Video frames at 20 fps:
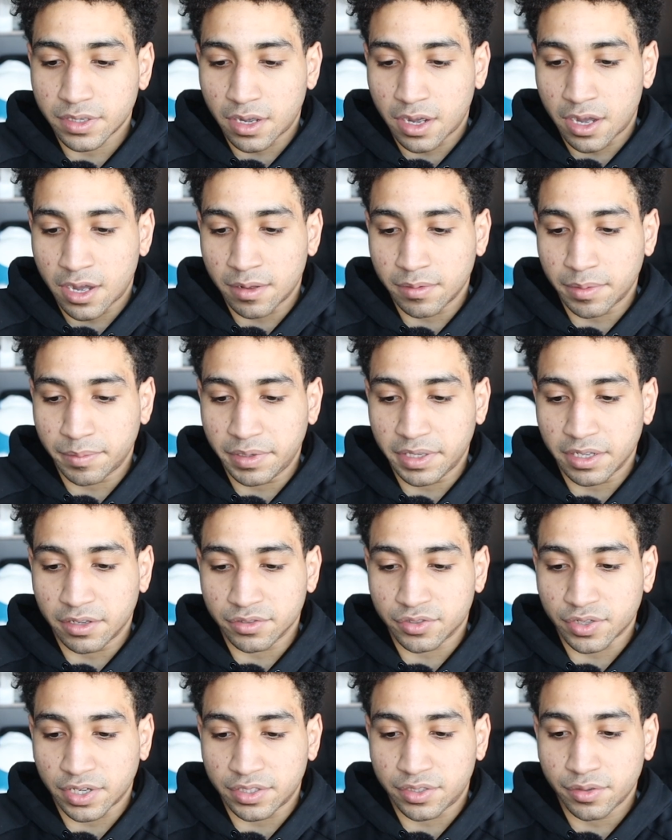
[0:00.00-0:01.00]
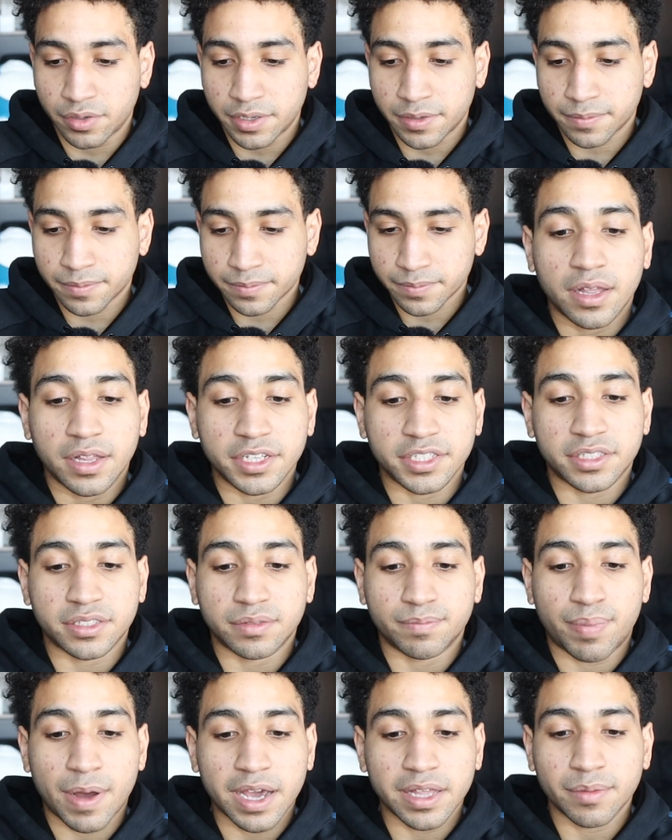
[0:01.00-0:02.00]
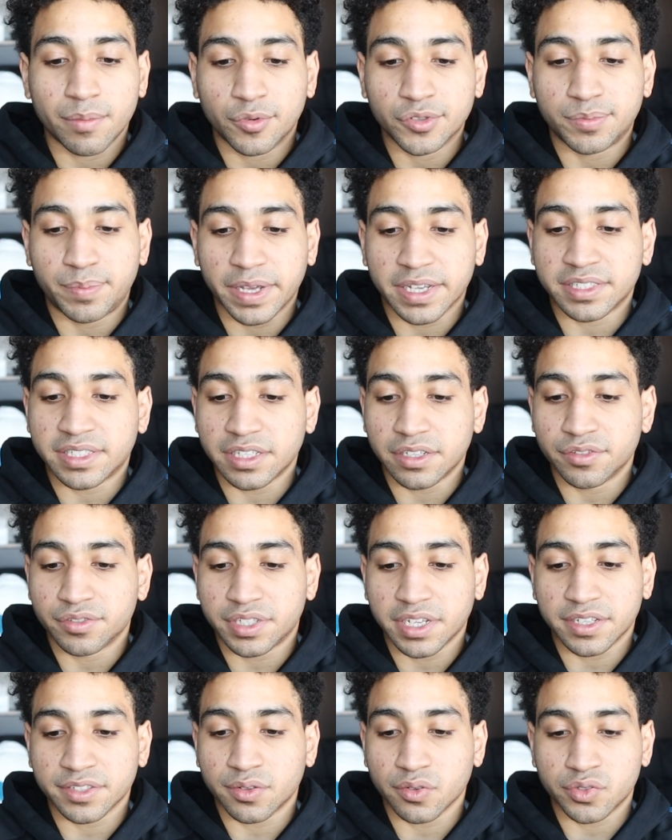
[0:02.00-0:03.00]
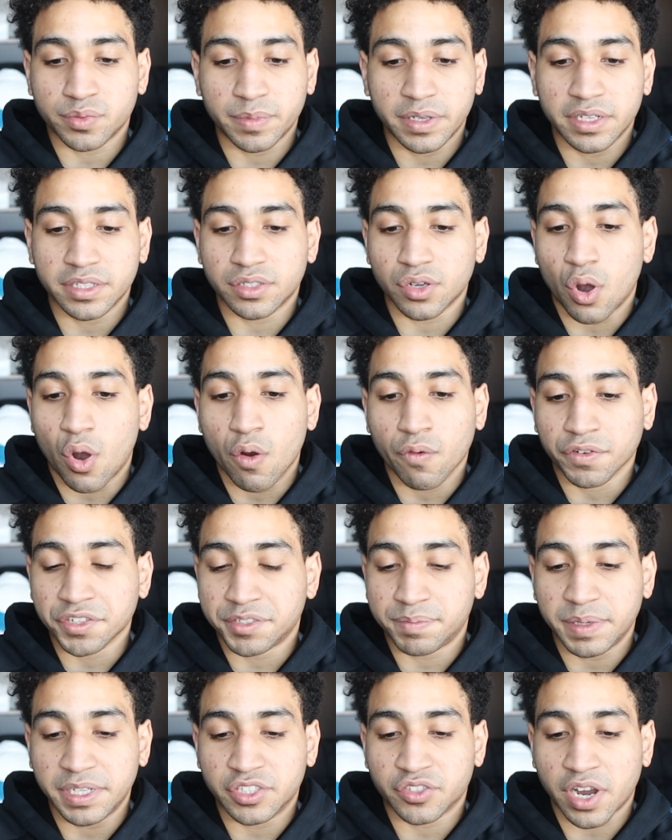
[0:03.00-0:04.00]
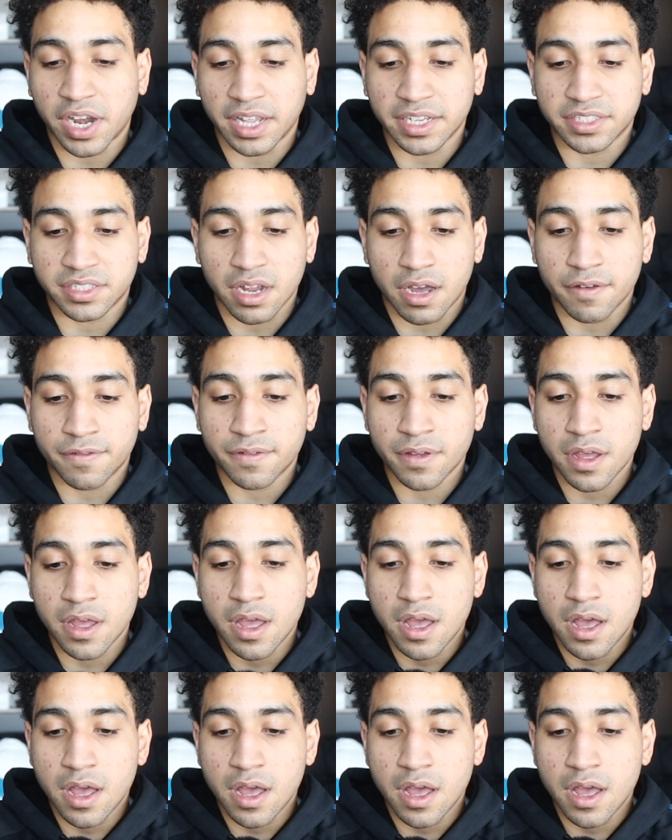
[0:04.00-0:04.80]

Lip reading: Let me go straight to it. This is probably the most biggest thing you'll see on social media is the overspeed training stuff.